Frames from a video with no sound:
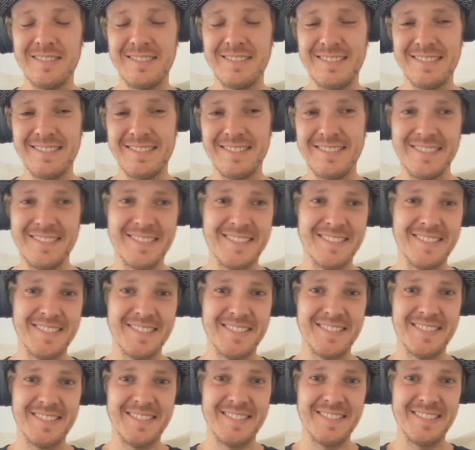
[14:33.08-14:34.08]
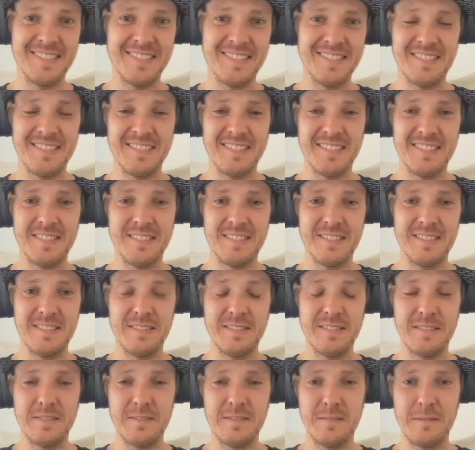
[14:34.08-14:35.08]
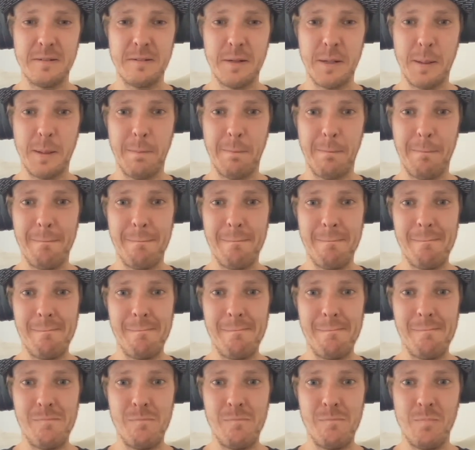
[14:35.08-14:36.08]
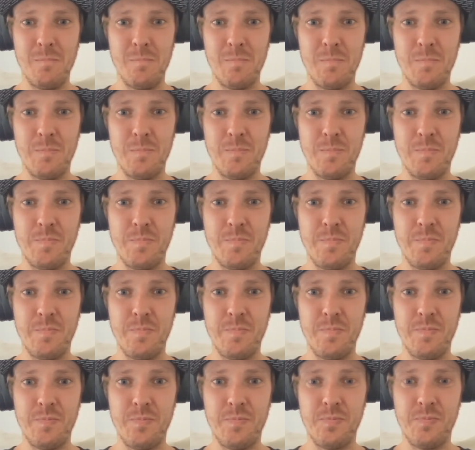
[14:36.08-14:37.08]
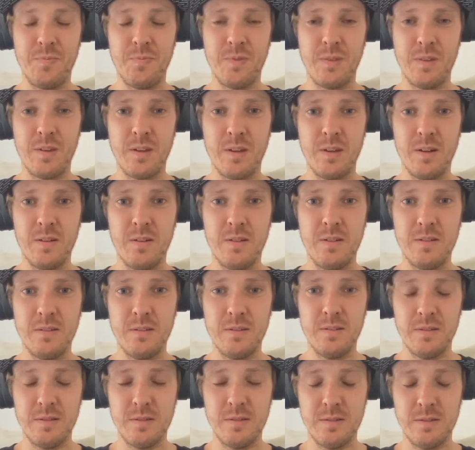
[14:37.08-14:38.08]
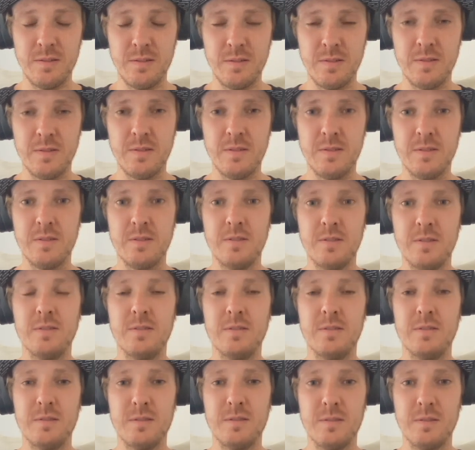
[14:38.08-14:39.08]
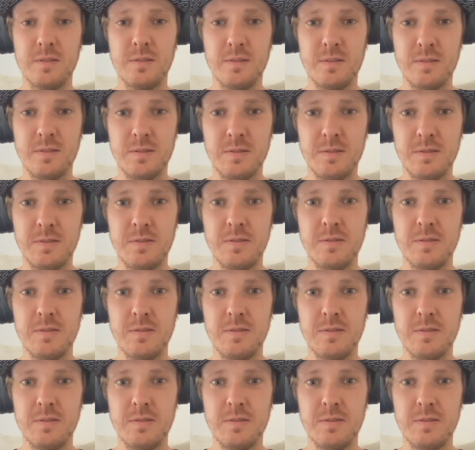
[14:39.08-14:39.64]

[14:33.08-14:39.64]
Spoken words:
No words are spoken by the person on screen.